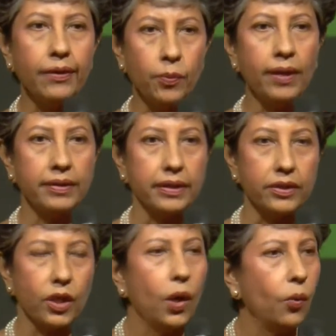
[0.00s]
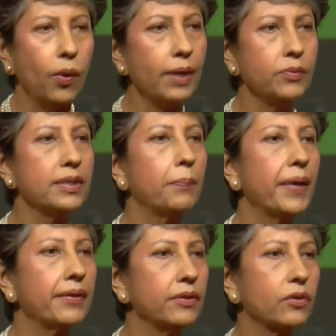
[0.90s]
I wondered, why would a
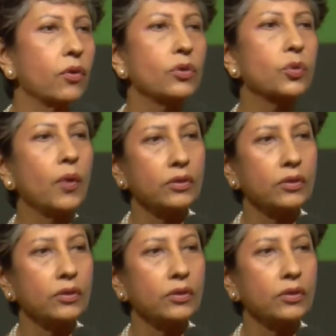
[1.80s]
parent not